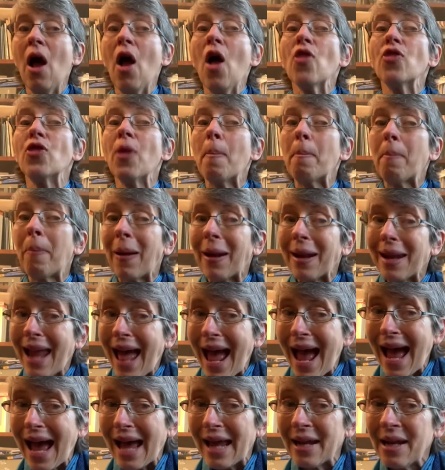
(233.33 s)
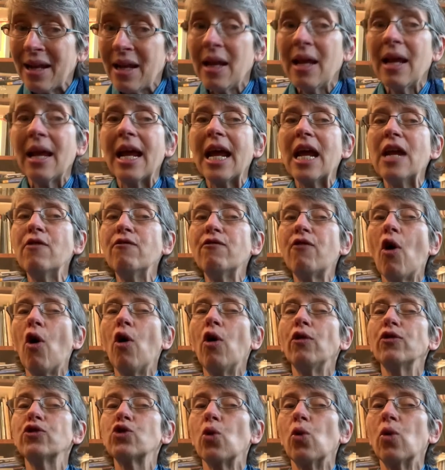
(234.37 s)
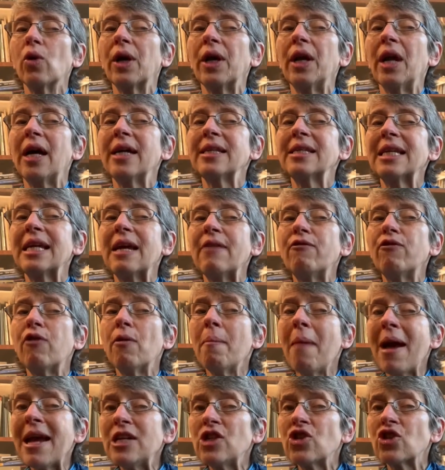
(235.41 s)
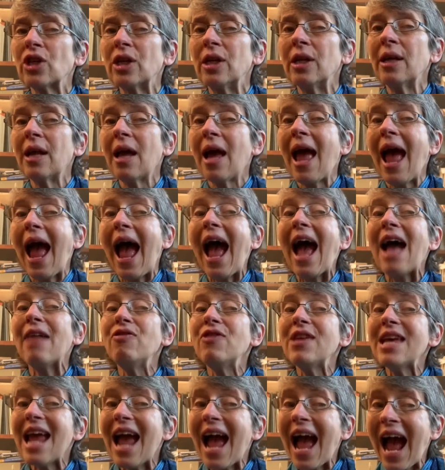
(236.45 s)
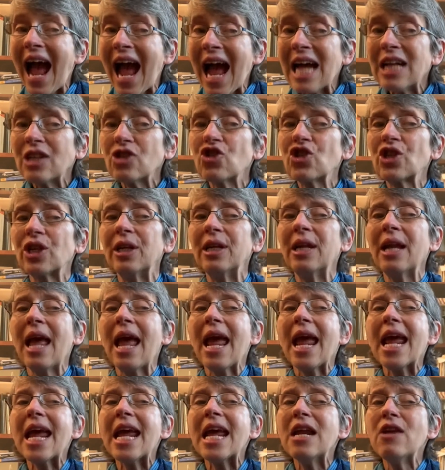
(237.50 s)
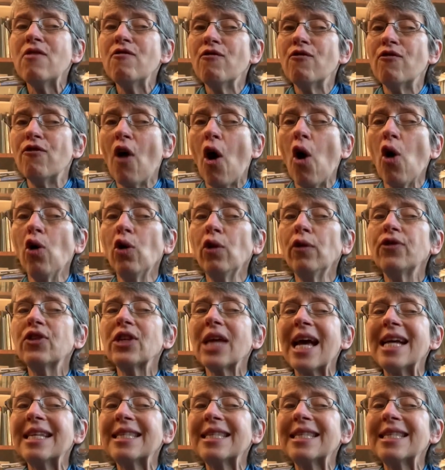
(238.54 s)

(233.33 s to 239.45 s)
The plan involves organising information, and the action involves a